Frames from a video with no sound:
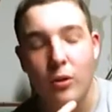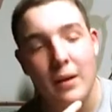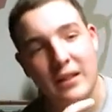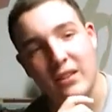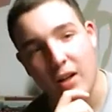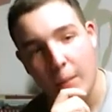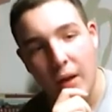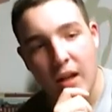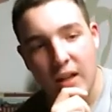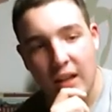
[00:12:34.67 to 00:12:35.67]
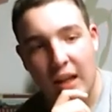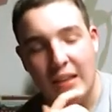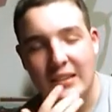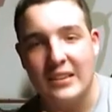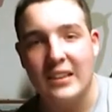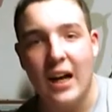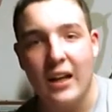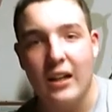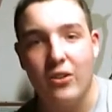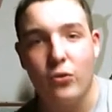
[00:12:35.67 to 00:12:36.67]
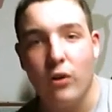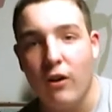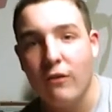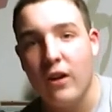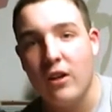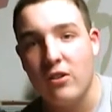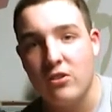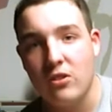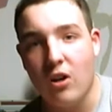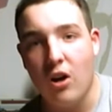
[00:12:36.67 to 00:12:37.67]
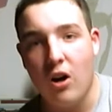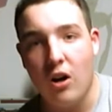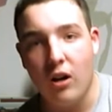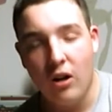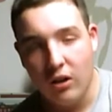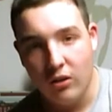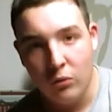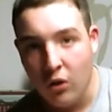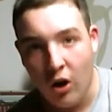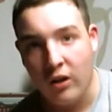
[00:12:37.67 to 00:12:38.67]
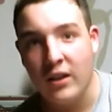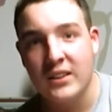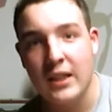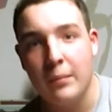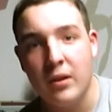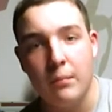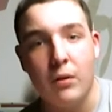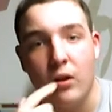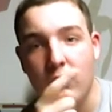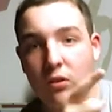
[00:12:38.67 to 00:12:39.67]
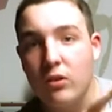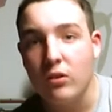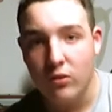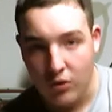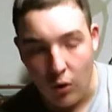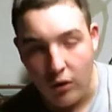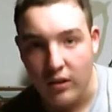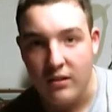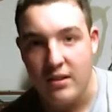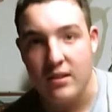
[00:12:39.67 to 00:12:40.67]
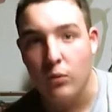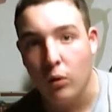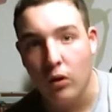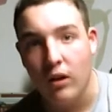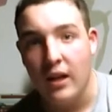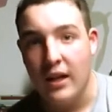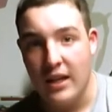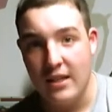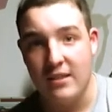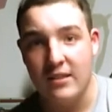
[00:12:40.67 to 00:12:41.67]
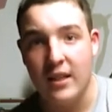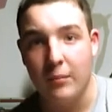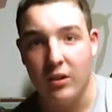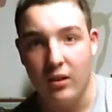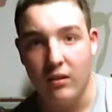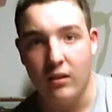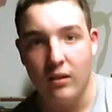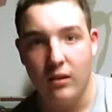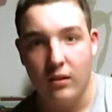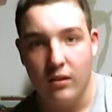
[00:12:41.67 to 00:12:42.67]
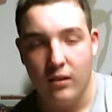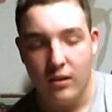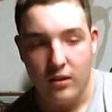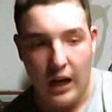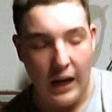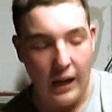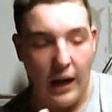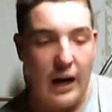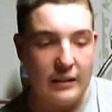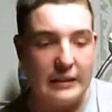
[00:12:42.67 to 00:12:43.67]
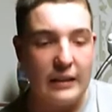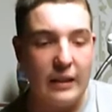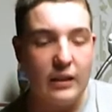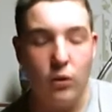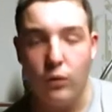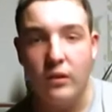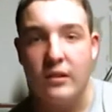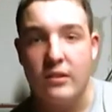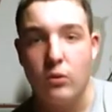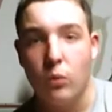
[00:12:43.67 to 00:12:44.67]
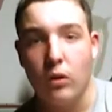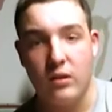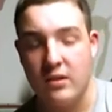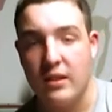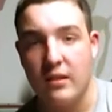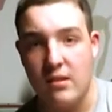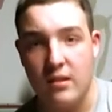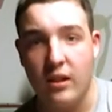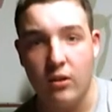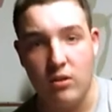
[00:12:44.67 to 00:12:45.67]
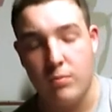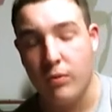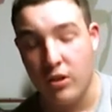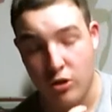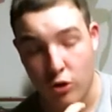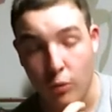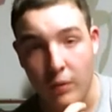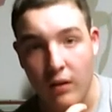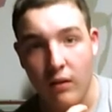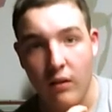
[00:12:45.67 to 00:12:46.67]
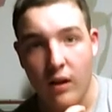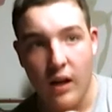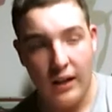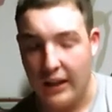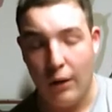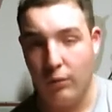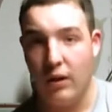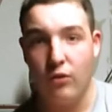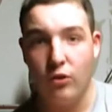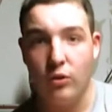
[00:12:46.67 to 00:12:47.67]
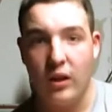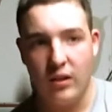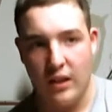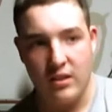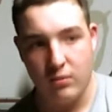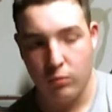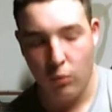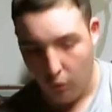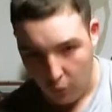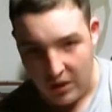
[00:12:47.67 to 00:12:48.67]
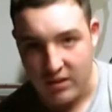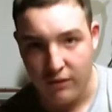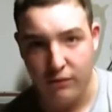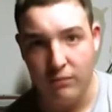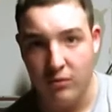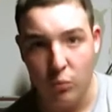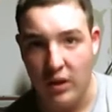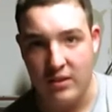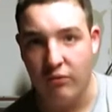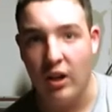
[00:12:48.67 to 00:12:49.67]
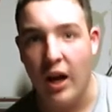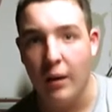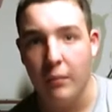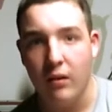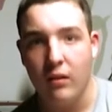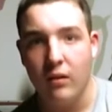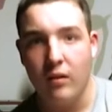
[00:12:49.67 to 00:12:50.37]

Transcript: messed up. That in society, us Railfanners aren't accepted, but going to Disney World is accepted. I think going to Disney World and seeing Disney characters is pretty stupid. Like, I would never do that. That's waste of time.